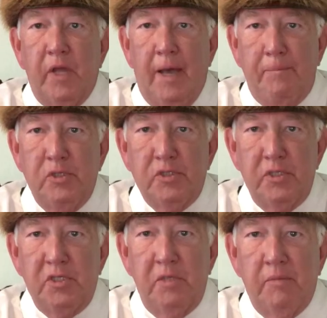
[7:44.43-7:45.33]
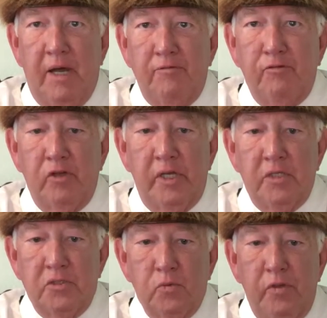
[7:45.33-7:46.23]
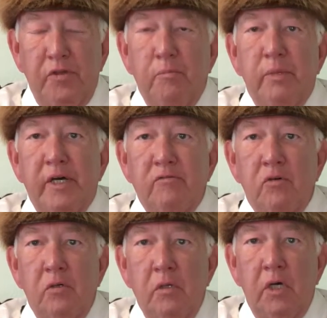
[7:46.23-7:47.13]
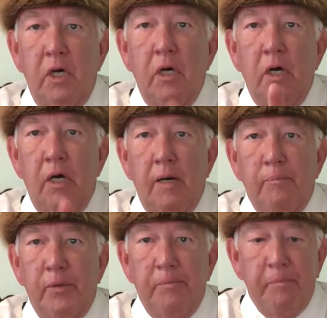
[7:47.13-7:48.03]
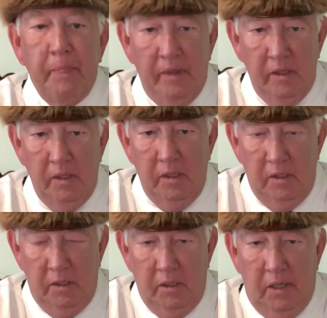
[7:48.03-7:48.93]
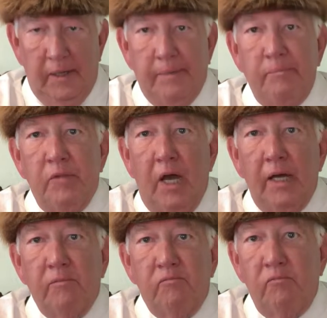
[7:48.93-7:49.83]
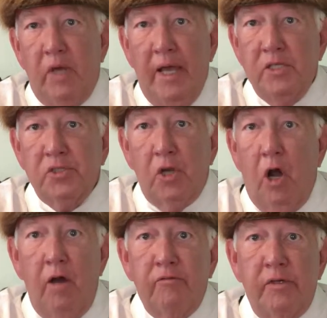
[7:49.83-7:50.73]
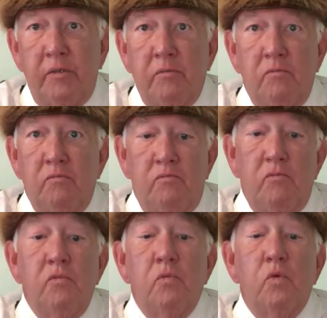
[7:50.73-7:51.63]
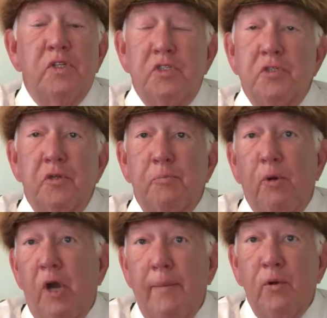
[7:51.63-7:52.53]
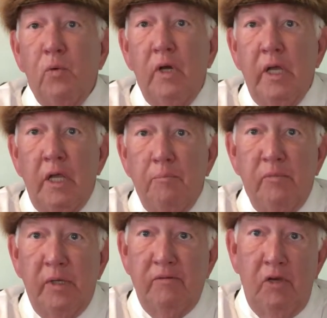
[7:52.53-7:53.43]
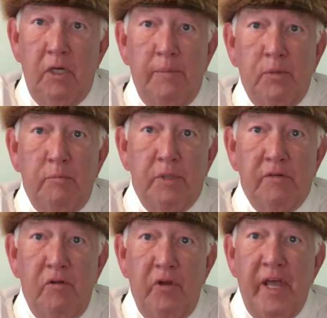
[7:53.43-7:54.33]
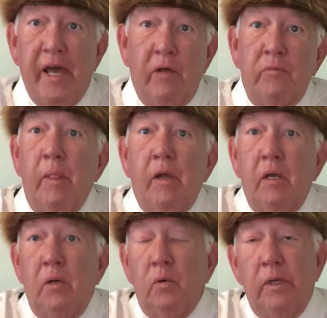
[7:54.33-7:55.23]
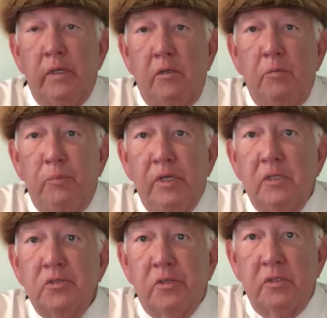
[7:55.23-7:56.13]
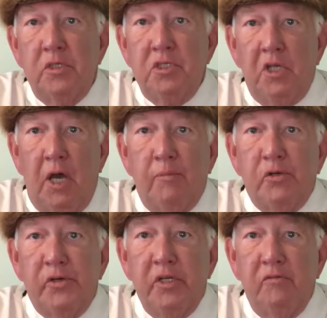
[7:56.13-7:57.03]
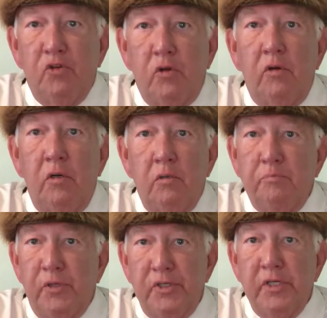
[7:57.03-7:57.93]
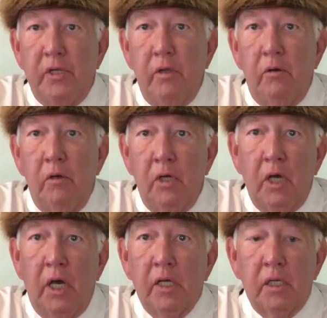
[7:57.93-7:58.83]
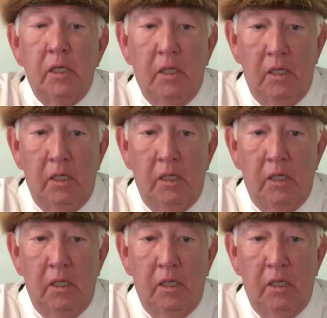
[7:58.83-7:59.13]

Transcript: I position my flints with the bevel up. I ask often, which is the proper way, bevel up or bevel down? Well, it depends on the geometry of your particular lock.